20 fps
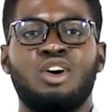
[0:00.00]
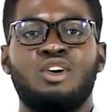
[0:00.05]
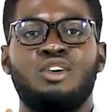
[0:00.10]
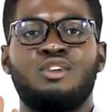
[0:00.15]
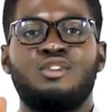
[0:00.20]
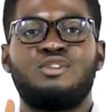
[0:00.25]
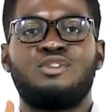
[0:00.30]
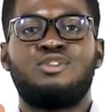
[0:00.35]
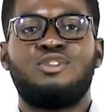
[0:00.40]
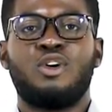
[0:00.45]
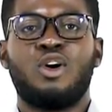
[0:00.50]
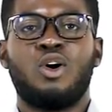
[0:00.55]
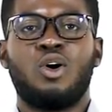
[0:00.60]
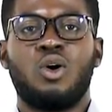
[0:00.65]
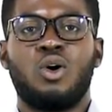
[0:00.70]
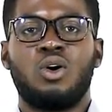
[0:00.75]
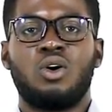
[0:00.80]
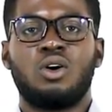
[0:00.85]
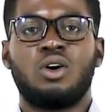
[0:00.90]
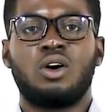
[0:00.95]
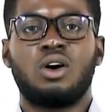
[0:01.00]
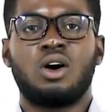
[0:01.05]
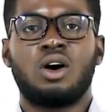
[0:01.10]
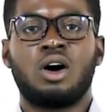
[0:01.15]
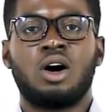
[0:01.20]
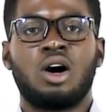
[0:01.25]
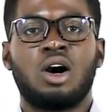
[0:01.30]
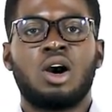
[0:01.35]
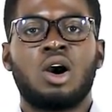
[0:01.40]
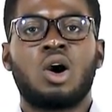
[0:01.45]
All quality
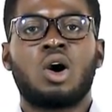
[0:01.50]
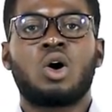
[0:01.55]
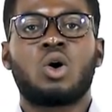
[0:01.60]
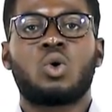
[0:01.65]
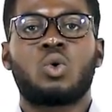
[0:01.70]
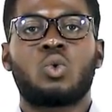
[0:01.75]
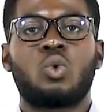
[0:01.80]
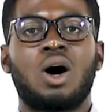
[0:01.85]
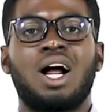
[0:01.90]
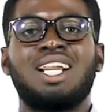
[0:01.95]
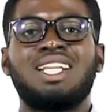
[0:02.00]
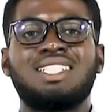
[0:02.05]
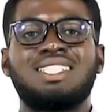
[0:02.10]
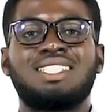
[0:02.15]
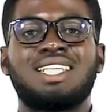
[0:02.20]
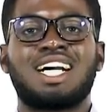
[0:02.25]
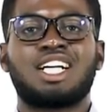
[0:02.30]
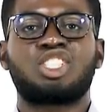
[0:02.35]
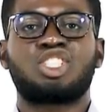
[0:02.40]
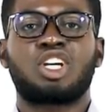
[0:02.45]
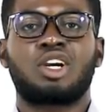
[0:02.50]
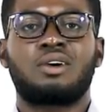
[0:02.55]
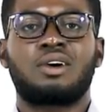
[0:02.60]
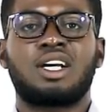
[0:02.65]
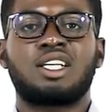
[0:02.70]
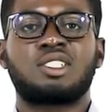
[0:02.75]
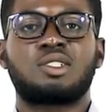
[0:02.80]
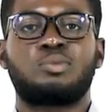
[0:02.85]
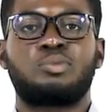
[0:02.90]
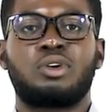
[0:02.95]
assurance processes will
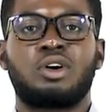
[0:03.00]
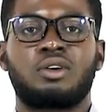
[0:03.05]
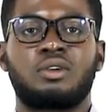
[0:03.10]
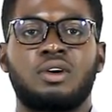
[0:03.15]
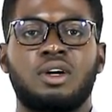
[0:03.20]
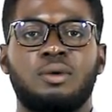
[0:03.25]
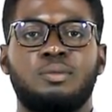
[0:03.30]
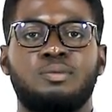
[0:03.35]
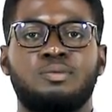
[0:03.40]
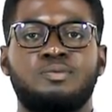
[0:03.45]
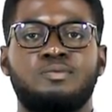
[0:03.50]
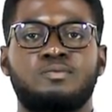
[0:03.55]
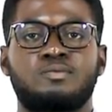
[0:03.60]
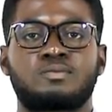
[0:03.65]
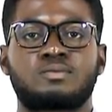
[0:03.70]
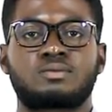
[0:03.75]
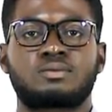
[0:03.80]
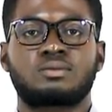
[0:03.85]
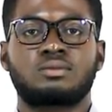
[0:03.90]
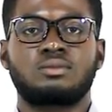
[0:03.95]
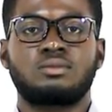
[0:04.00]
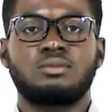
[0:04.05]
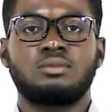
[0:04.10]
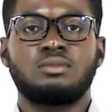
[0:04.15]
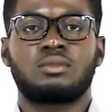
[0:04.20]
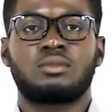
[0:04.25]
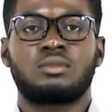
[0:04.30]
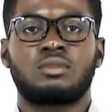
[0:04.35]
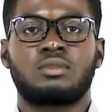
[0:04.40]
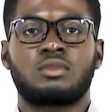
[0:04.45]
be done in line with the
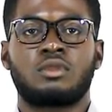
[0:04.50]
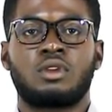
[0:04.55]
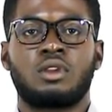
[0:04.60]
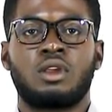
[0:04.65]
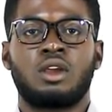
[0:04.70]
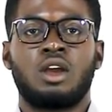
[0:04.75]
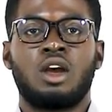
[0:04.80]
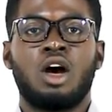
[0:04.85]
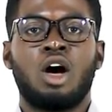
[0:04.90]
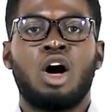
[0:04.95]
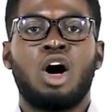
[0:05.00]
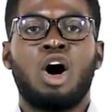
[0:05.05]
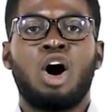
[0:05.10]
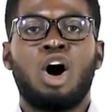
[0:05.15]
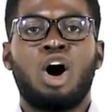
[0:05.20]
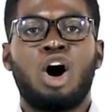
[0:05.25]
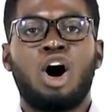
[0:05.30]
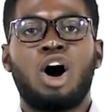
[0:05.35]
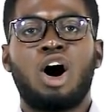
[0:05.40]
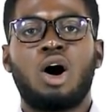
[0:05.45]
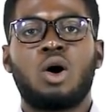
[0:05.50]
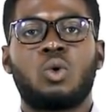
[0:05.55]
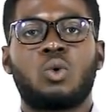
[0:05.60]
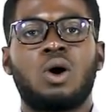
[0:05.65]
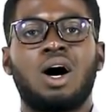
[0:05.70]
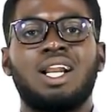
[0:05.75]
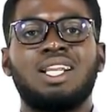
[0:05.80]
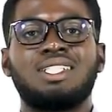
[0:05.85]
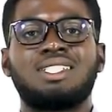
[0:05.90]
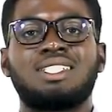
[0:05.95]
National Standard Authority
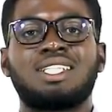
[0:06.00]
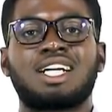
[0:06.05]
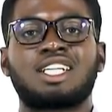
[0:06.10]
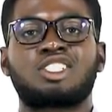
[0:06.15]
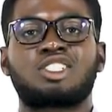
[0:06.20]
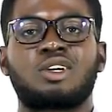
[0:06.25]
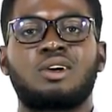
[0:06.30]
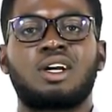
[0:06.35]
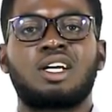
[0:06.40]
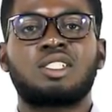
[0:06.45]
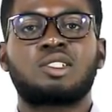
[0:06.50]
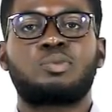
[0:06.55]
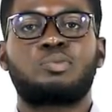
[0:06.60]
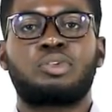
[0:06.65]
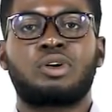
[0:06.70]
procedures.